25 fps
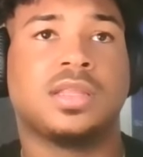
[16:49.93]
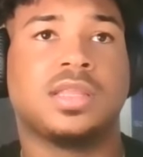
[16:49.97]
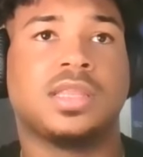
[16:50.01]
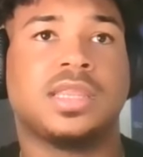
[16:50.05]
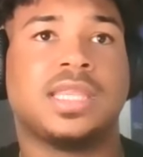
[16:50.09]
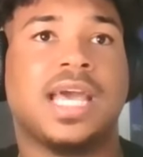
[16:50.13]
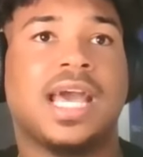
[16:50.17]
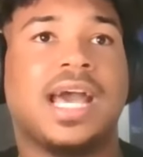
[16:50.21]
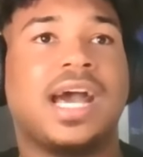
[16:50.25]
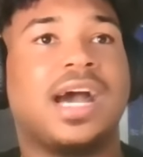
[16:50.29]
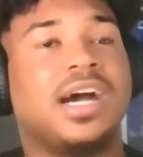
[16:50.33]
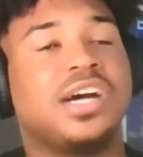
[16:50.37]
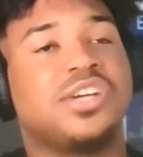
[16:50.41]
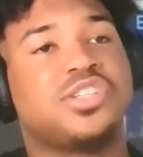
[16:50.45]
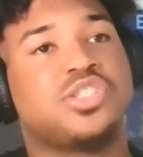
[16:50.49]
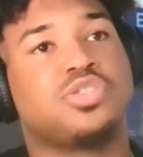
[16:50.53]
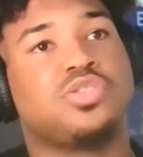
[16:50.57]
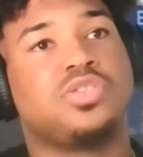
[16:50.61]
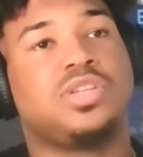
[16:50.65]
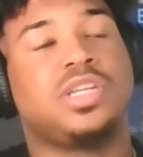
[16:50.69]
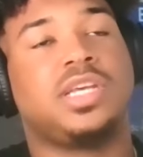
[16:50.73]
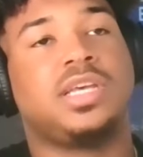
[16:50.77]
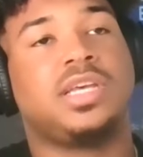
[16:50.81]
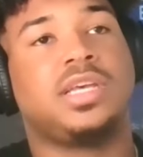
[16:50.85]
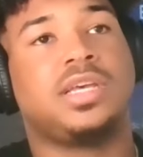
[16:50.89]
that
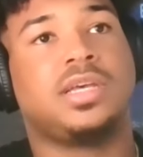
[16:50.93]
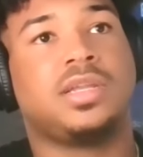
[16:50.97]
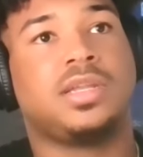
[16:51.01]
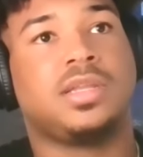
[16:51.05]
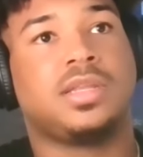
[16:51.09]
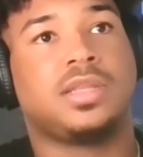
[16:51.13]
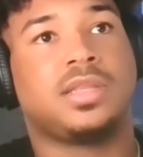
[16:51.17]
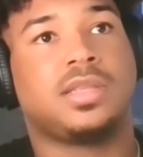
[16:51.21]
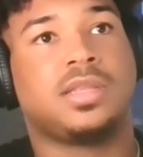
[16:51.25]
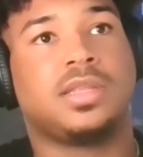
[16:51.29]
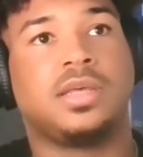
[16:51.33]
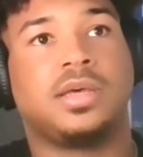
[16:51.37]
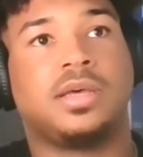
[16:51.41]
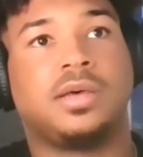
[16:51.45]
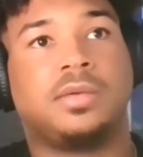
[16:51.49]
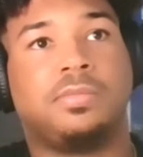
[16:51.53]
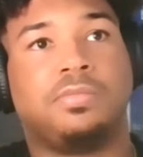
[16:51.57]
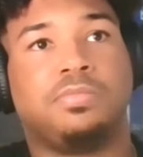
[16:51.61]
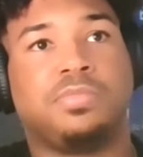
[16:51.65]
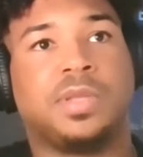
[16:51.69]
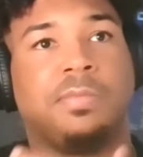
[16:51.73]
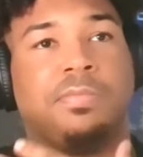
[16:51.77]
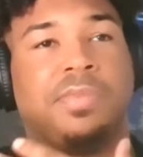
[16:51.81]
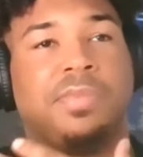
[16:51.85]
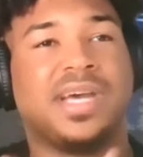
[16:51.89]
ushered in the
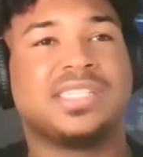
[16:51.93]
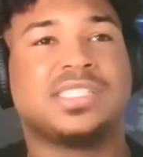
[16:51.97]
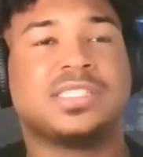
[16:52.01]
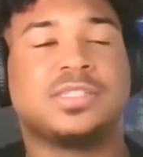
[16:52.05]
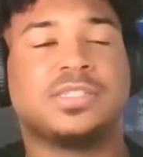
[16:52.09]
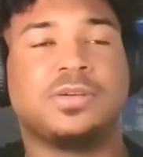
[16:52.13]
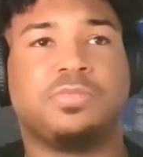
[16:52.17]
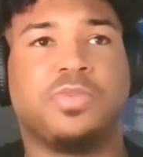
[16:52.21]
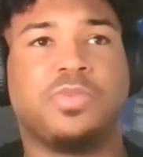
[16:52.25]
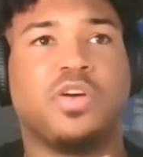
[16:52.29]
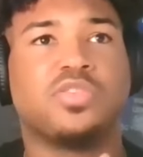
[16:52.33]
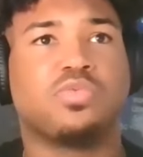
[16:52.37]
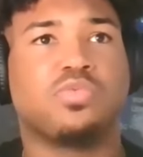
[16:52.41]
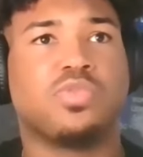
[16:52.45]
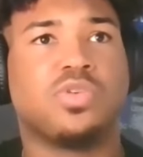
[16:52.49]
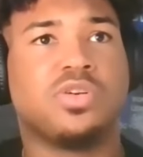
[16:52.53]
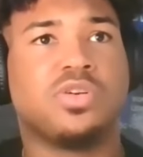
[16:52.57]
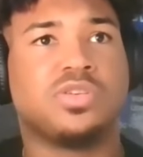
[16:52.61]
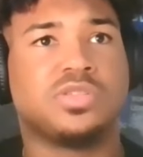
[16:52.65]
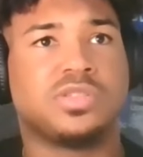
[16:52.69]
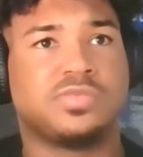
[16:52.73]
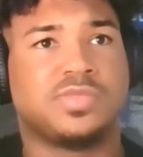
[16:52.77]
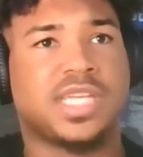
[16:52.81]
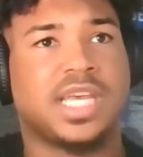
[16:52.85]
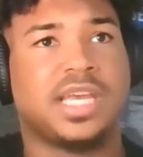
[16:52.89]
the best of both
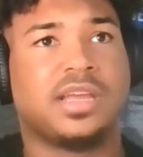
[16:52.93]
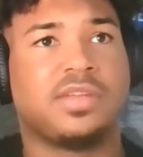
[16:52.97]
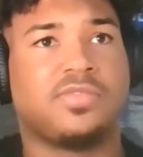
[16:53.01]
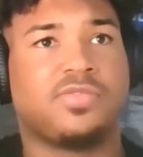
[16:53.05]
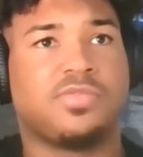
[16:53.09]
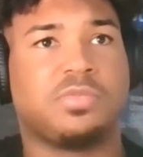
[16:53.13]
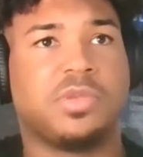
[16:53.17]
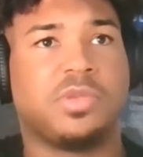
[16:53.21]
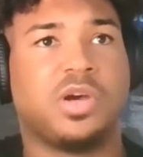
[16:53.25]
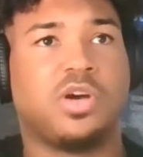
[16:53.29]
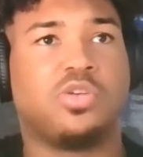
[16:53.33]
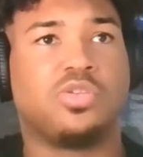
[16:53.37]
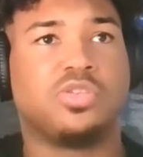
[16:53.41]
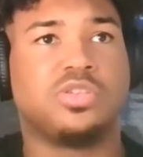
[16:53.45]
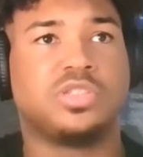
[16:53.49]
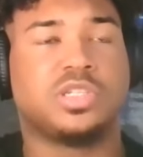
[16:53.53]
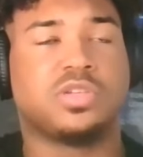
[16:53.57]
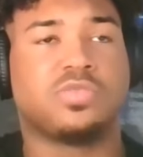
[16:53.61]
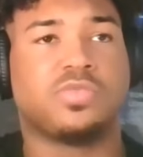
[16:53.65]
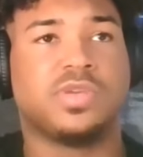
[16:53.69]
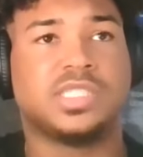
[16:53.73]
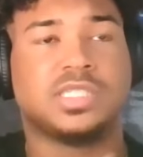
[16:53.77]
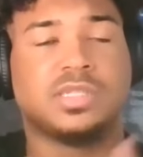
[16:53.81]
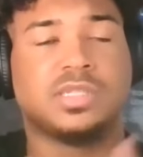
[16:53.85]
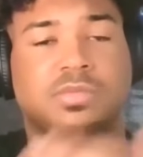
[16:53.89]
worlds of taking from the older
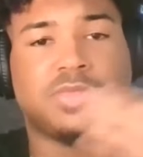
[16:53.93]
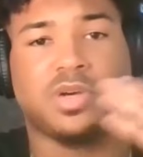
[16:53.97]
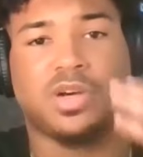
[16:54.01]
generation,